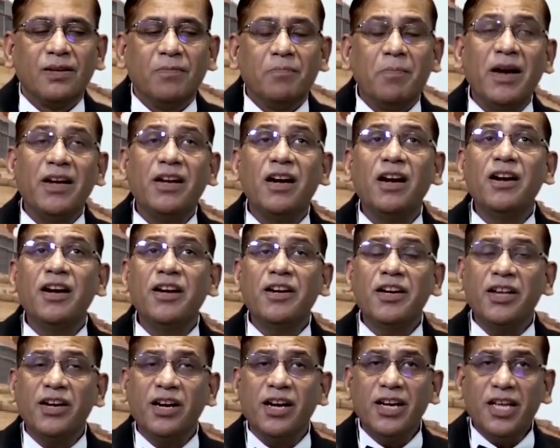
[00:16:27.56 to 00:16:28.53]

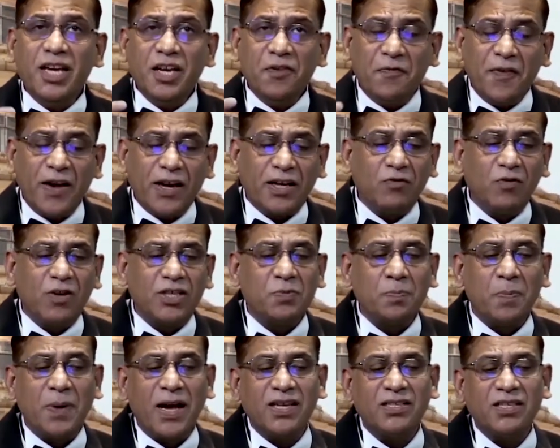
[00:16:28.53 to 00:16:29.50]
Maternity Relief Act was
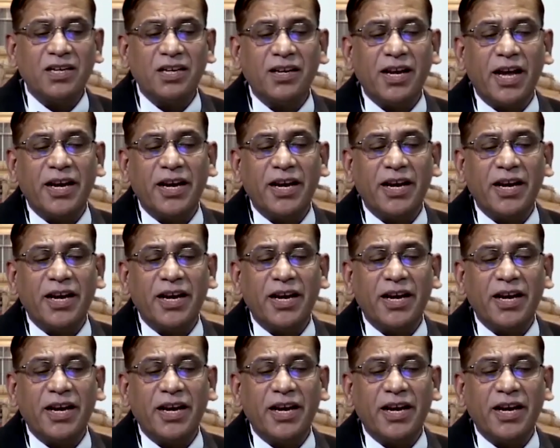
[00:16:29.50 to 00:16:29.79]
passed in